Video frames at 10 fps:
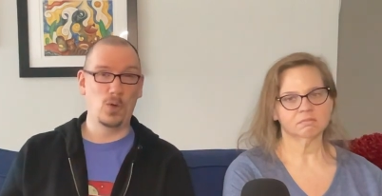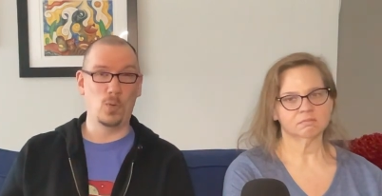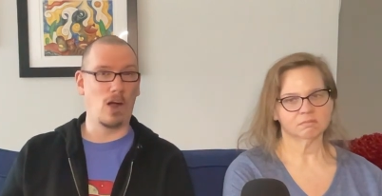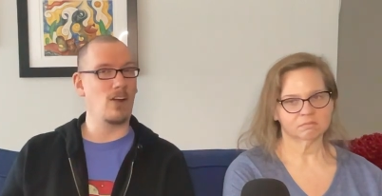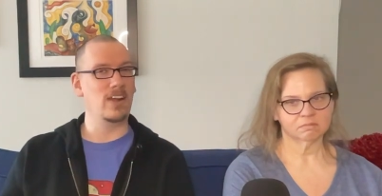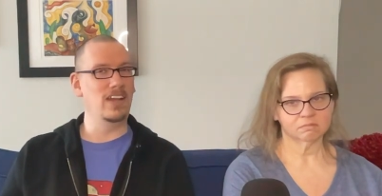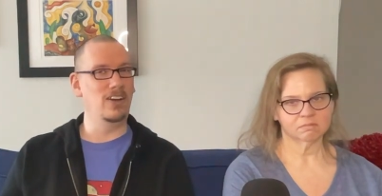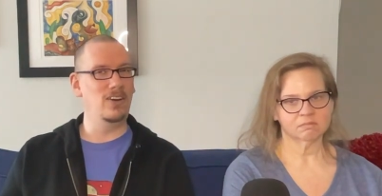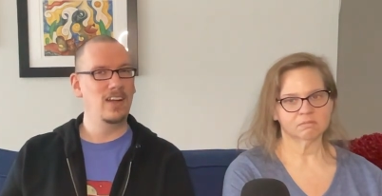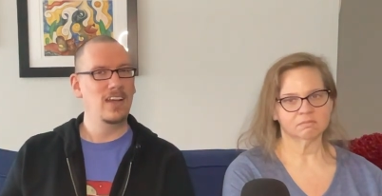
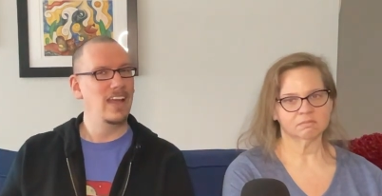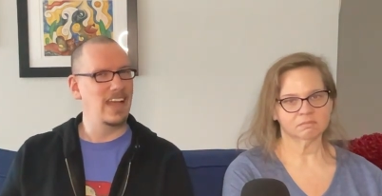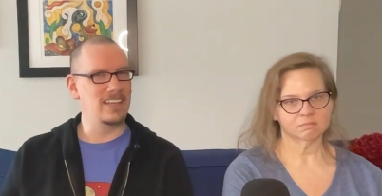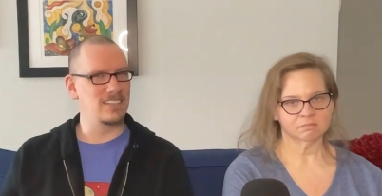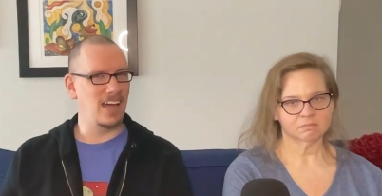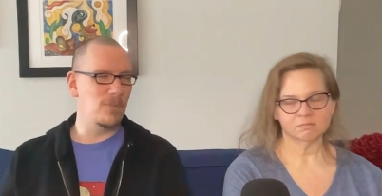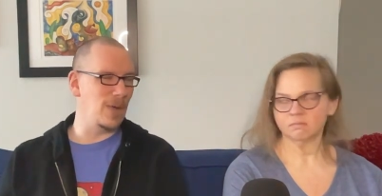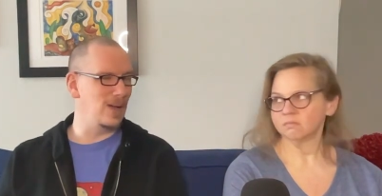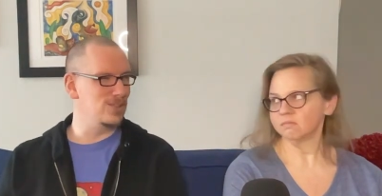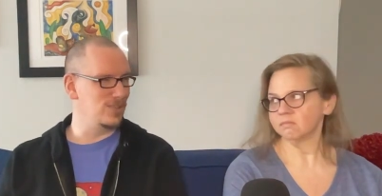Speaker 1: Wario. And it's not
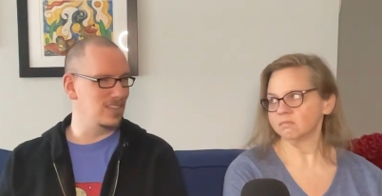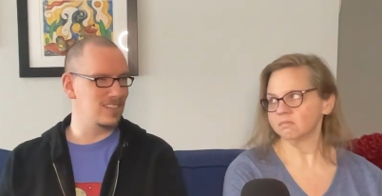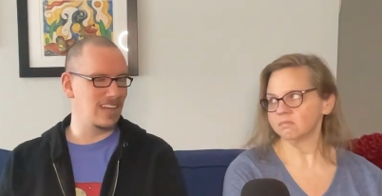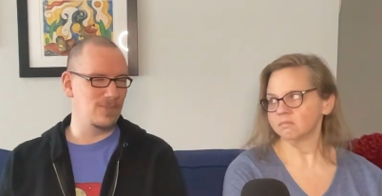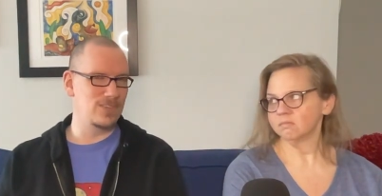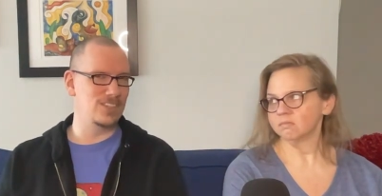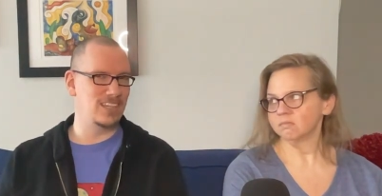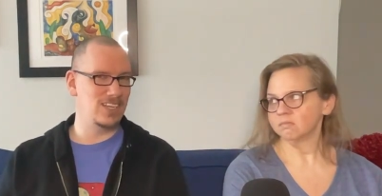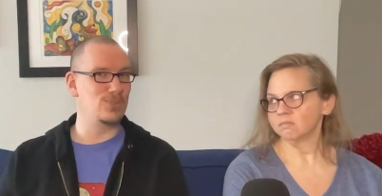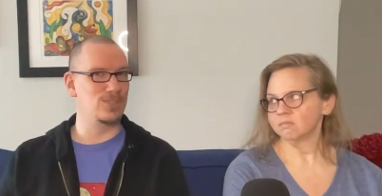Bowser this time, which is
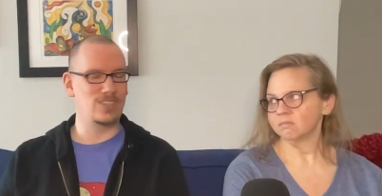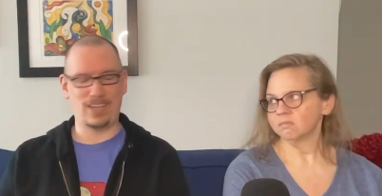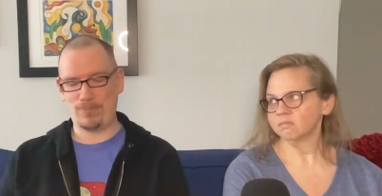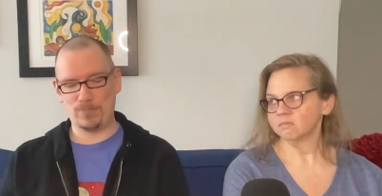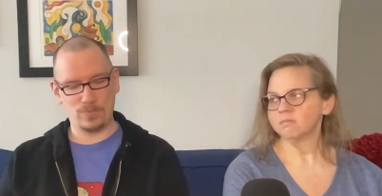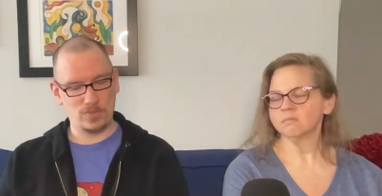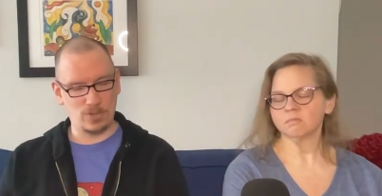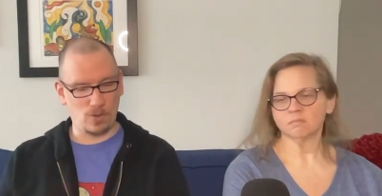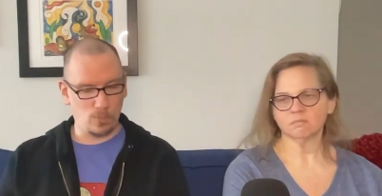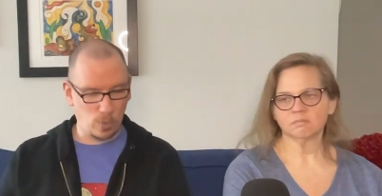interesting. Mm -hmm. So,
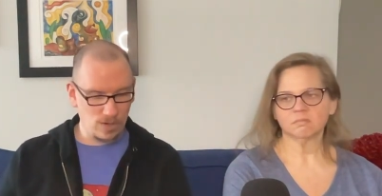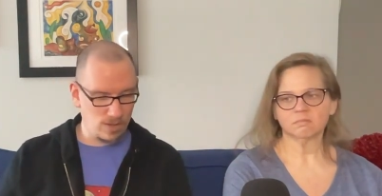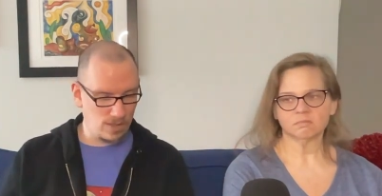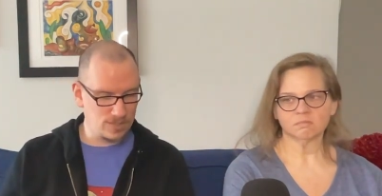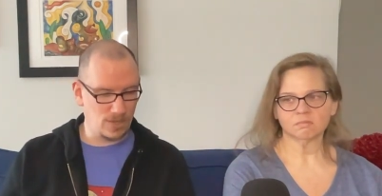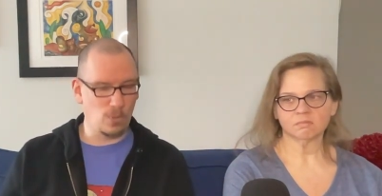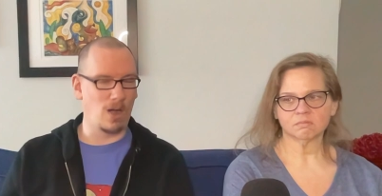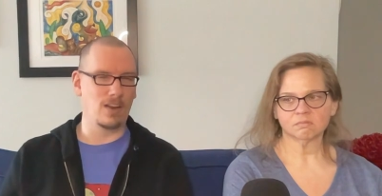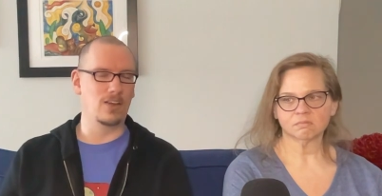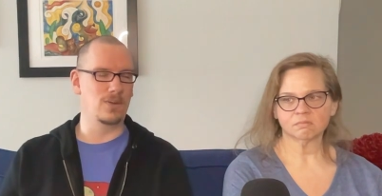mm-hmm. what are your thoughts on
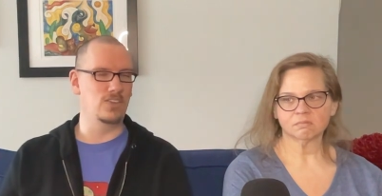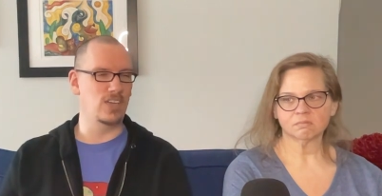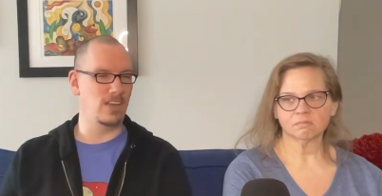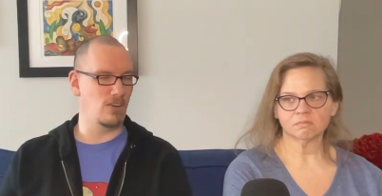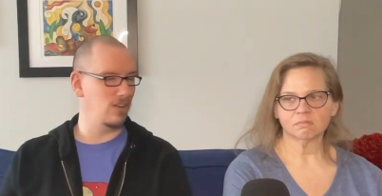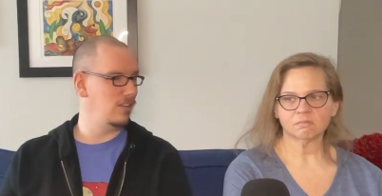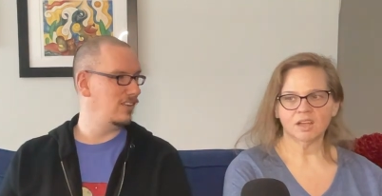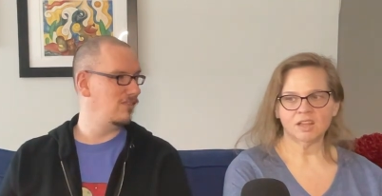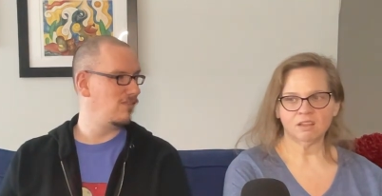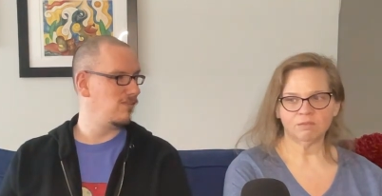Wario in general?
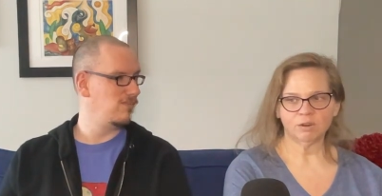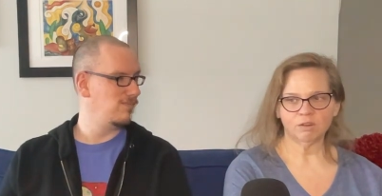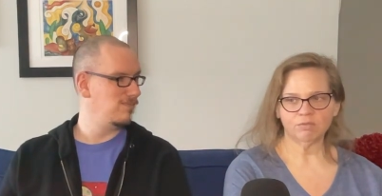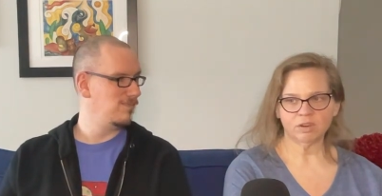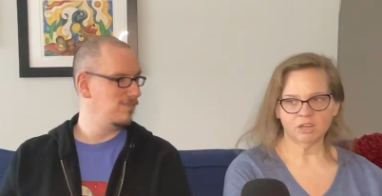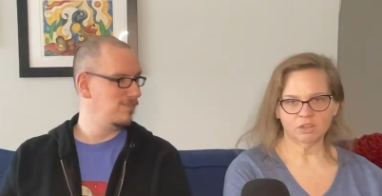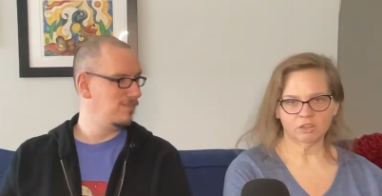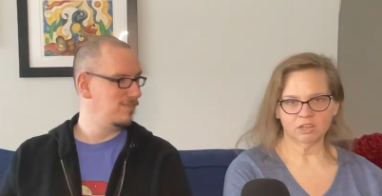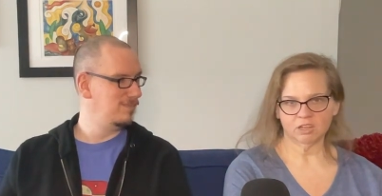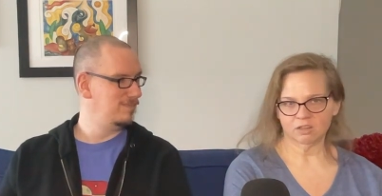
Speaker 2: He's very funny
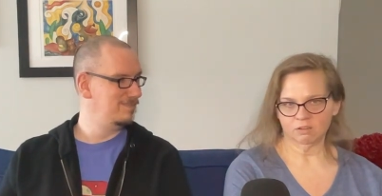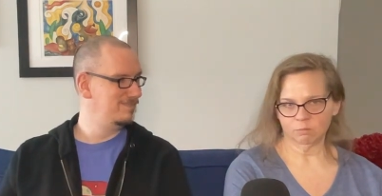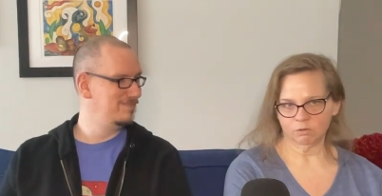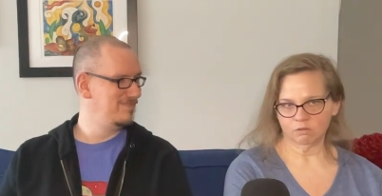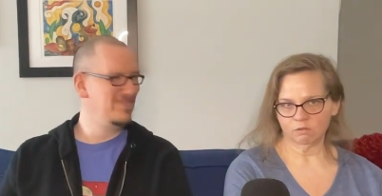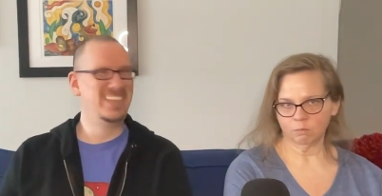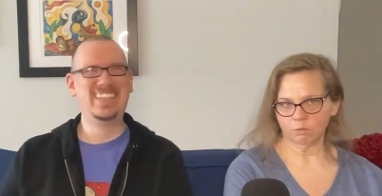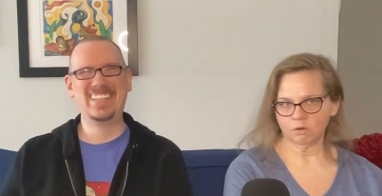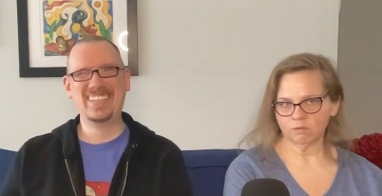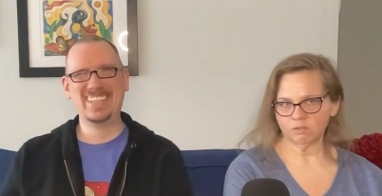looking in this one to the
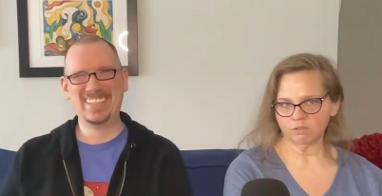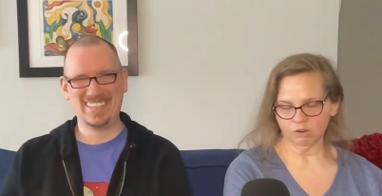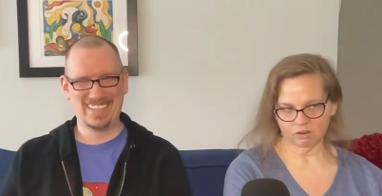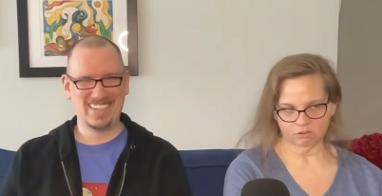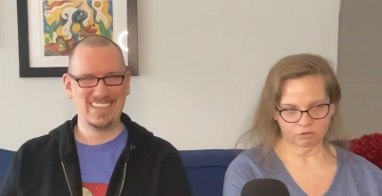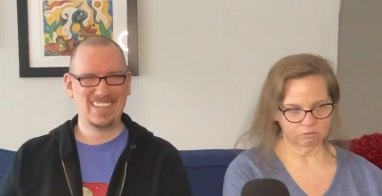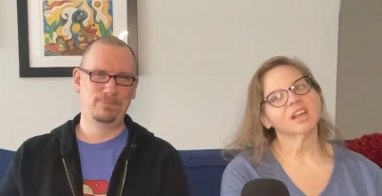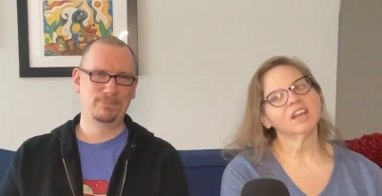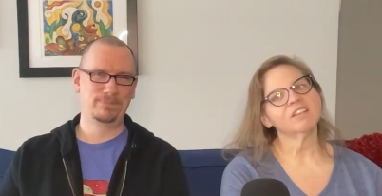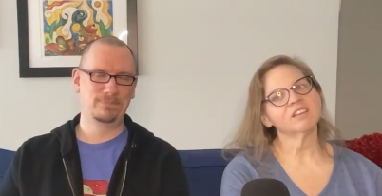point of distraction.
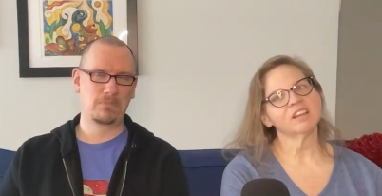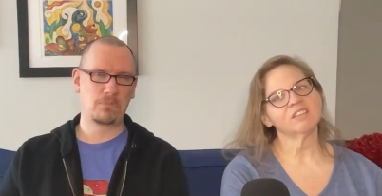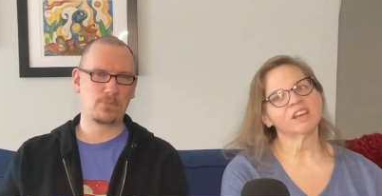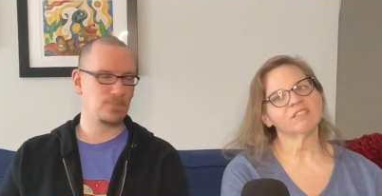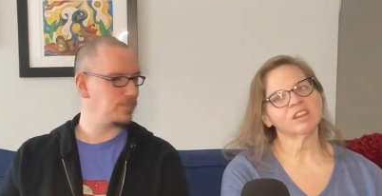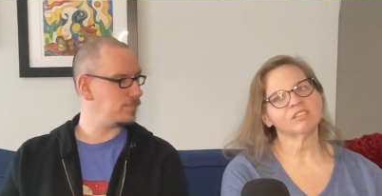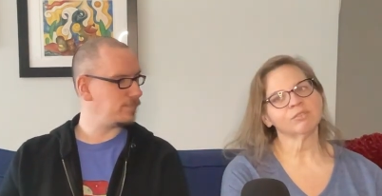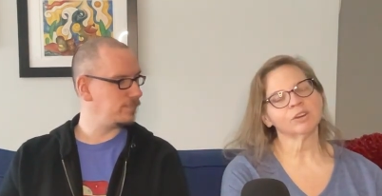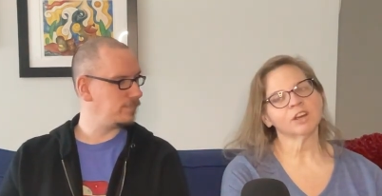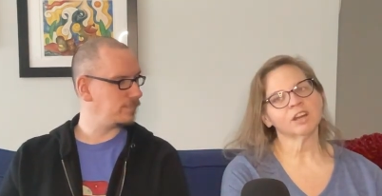It is nice to have that
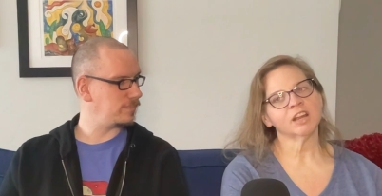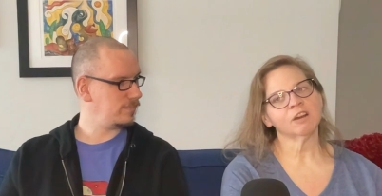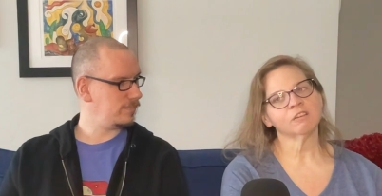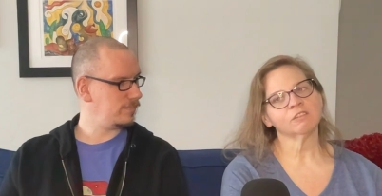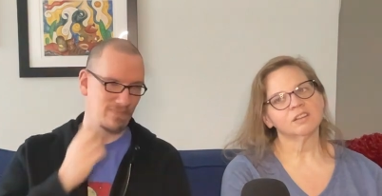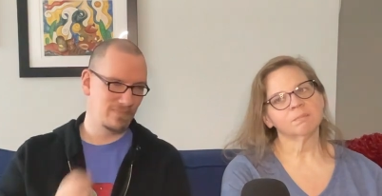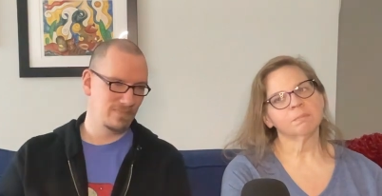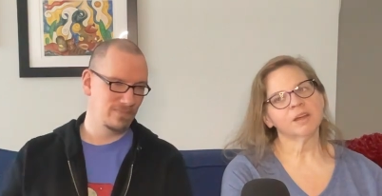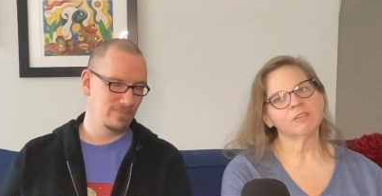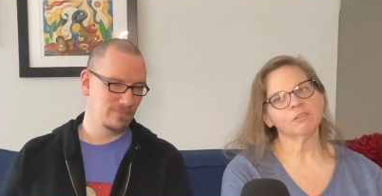different kind of character.
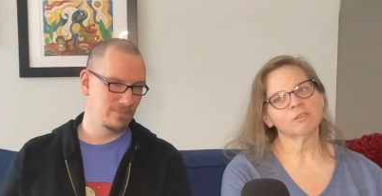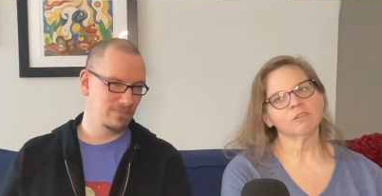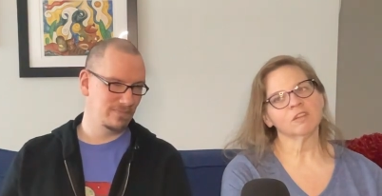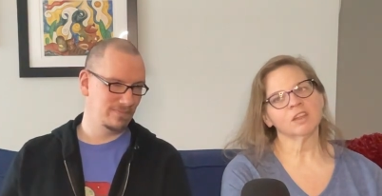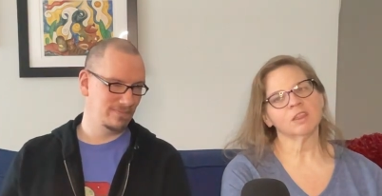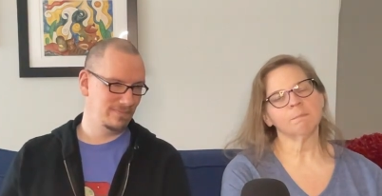Bowser is like the